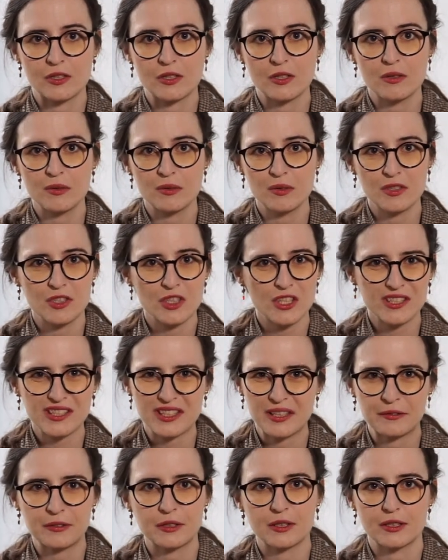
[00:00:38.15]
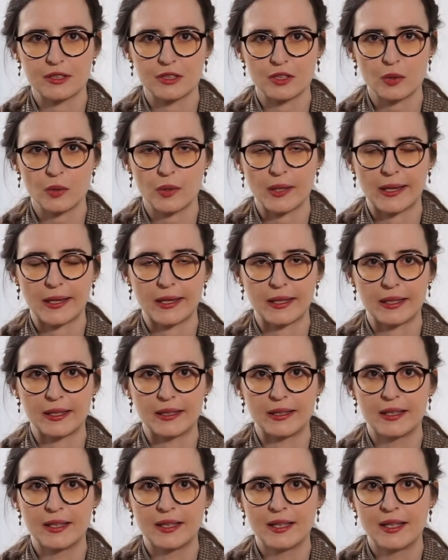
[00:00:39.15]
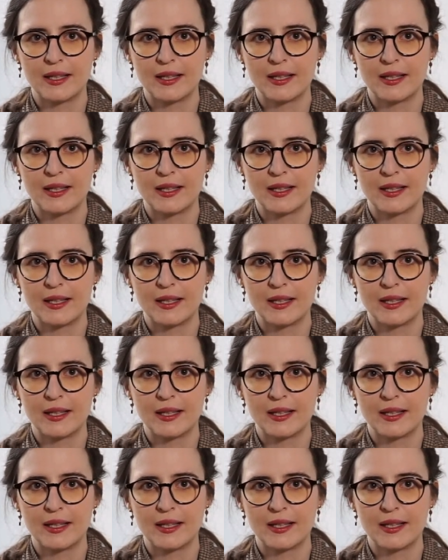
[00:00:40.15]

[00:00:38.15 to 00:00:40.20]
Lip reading: to just give it a try.